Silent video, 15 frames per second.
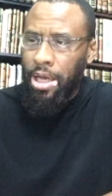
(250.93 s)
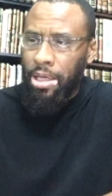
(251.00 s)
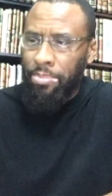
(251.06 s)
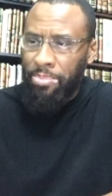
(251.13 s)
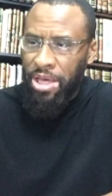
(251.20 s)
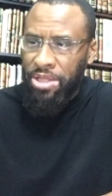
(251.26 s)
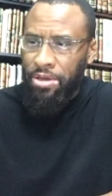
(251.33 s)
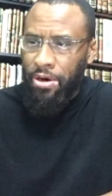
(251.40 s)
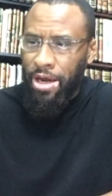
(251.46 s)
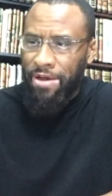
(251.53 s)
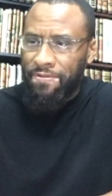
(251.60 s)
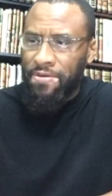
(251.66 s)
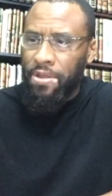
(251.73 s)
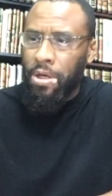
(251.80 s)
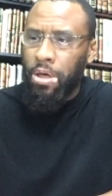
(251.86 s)
al
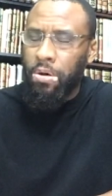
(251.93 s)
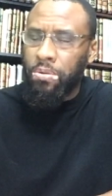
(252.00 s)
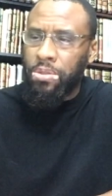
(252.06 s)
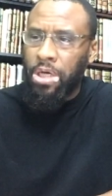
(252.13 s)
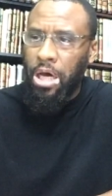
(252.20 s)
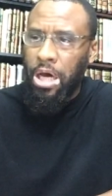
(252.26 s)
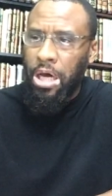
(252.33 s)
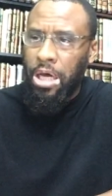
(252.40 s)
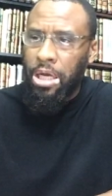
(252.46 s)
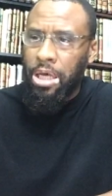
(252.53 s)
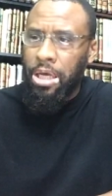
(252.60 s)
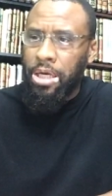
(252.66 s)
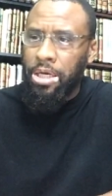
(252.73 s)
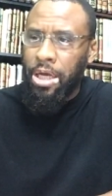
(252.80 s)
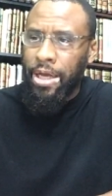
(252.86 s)
Taala,